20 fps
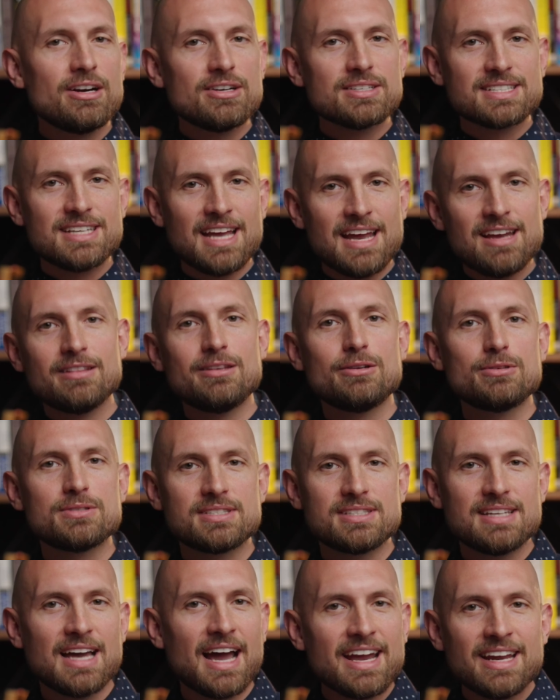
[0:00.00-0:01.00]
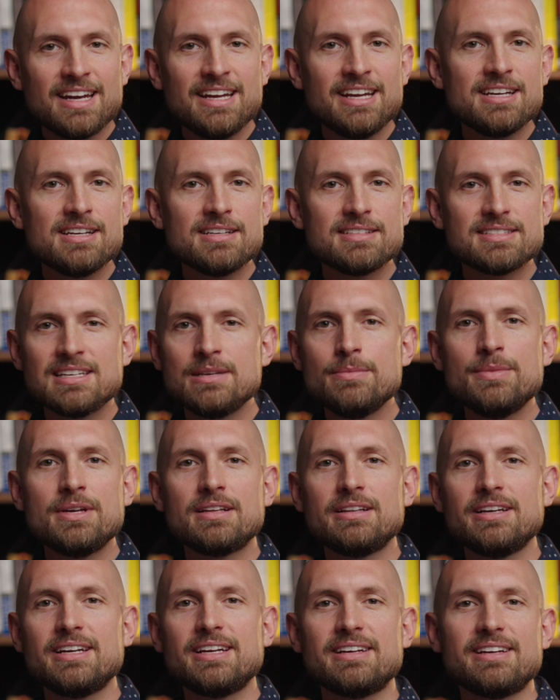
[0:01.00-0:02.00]
take those tiny,
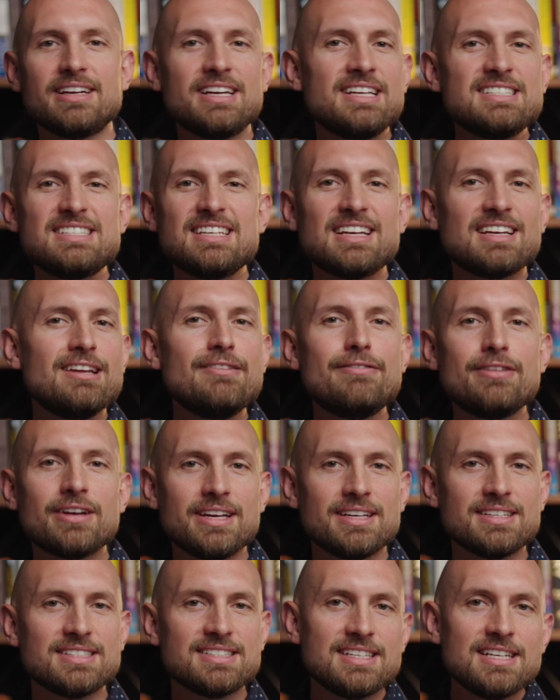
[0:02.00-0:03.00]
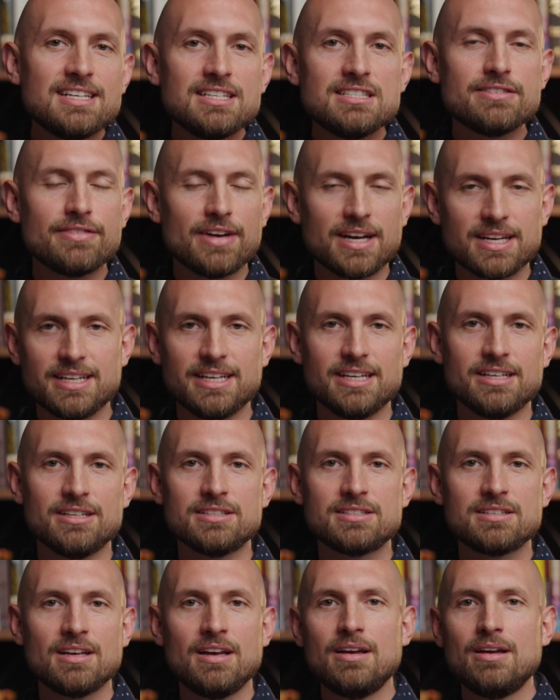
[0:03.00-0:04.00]
seemingly insignificant seeds of
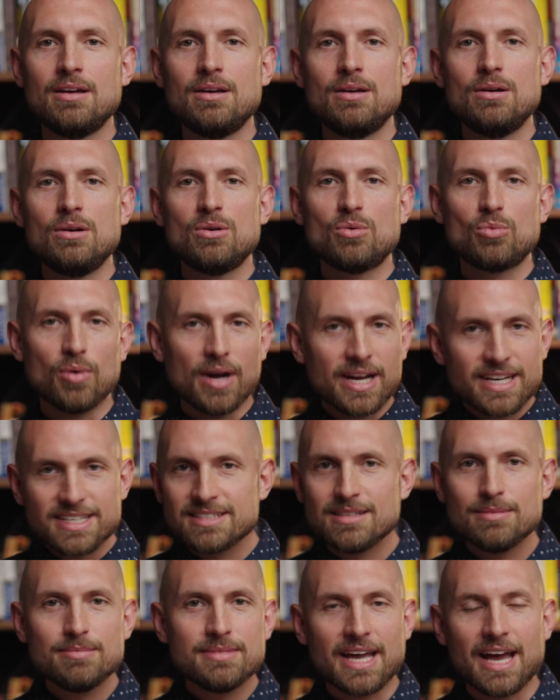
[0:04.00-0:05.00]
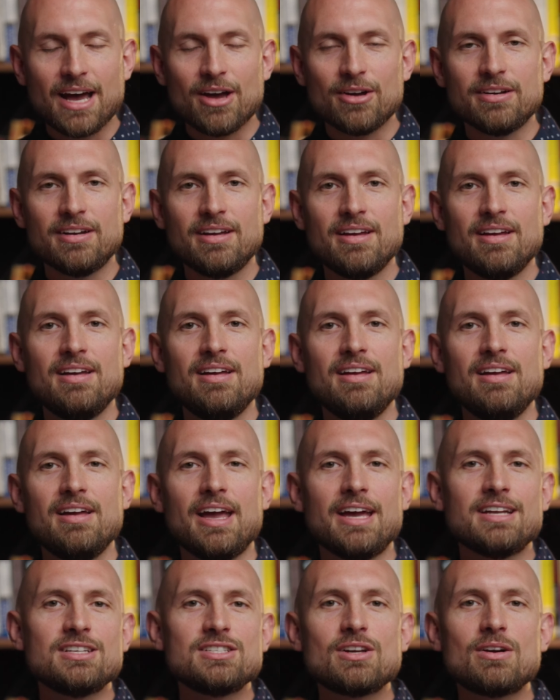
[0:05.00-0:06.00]
ideas, writes them down,
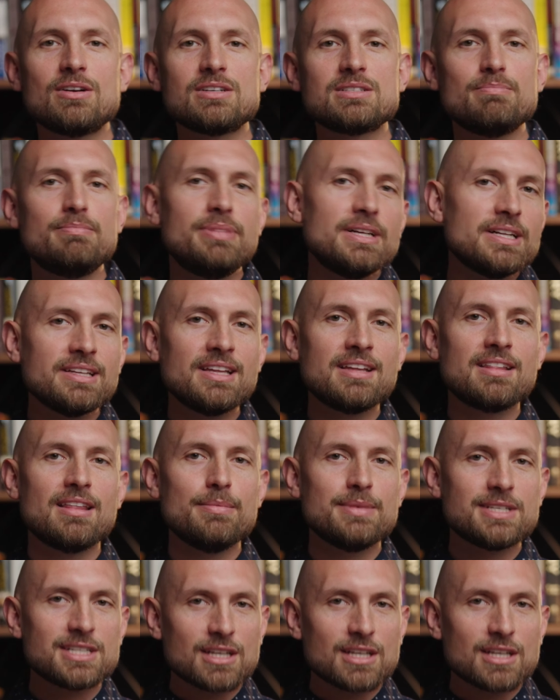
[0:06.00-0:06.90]
and starts building them into